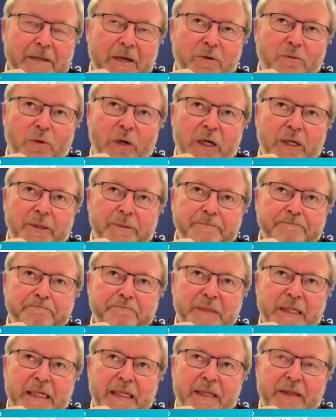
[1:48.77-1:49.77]
Well,
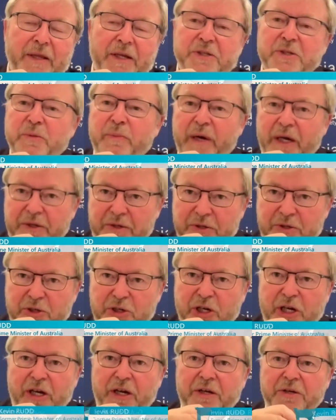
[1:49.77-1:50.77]
that's about to
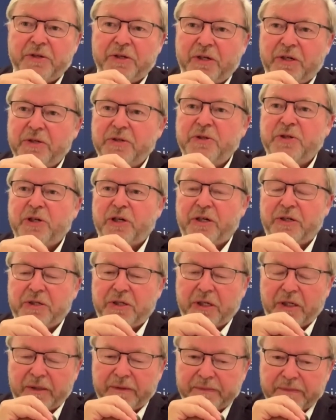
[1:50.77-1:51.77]
change and is
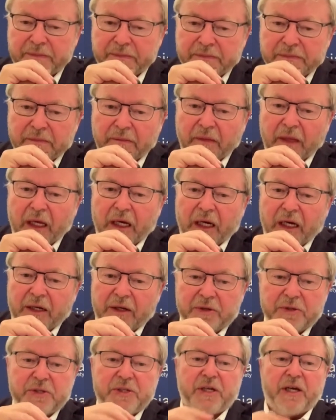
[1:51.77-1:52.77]
changing. I
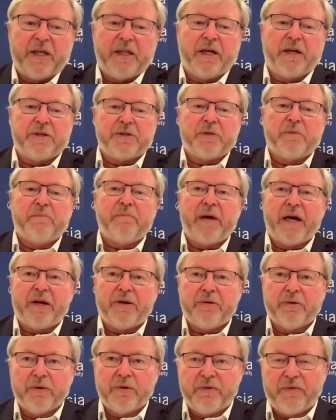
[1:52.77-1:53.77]
don't say that as a
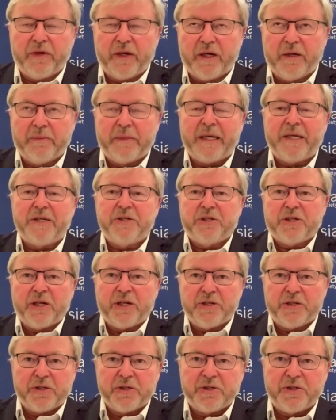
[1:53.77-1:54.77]
matter of East
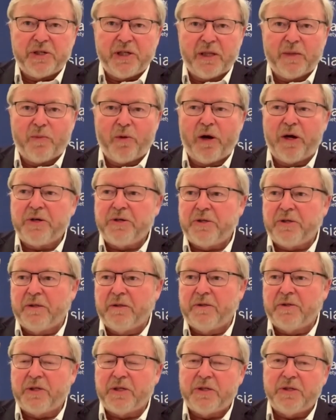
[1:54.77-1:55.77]
Asian celebration,
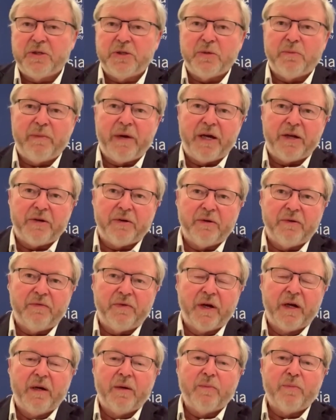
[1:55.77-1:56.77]
just as a matter of
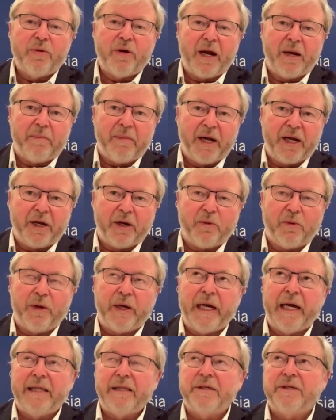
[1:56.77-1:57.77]
pragmatic
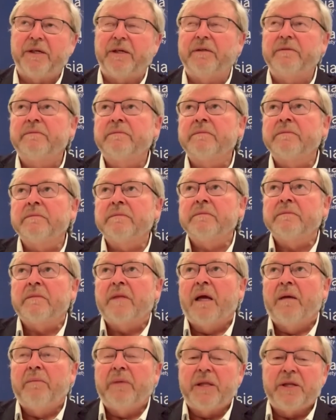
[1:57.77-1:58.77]
reality.
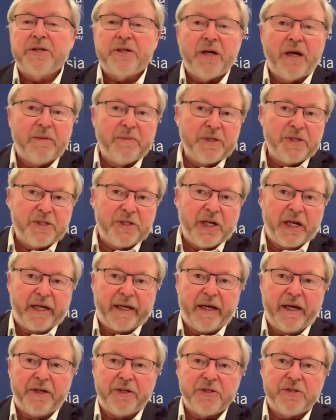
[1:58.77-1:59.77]
By the time this
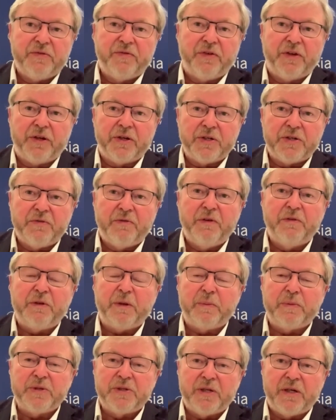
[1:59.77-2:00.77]
decade is finished,
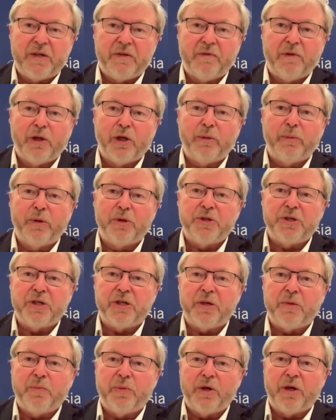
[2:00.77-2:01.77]
50% of global
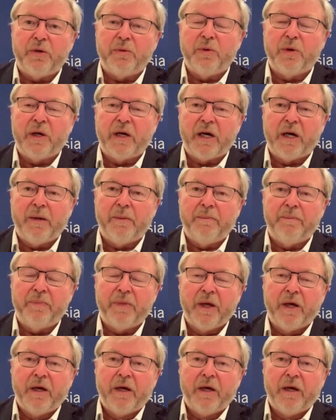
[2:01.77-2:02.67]
GDP will come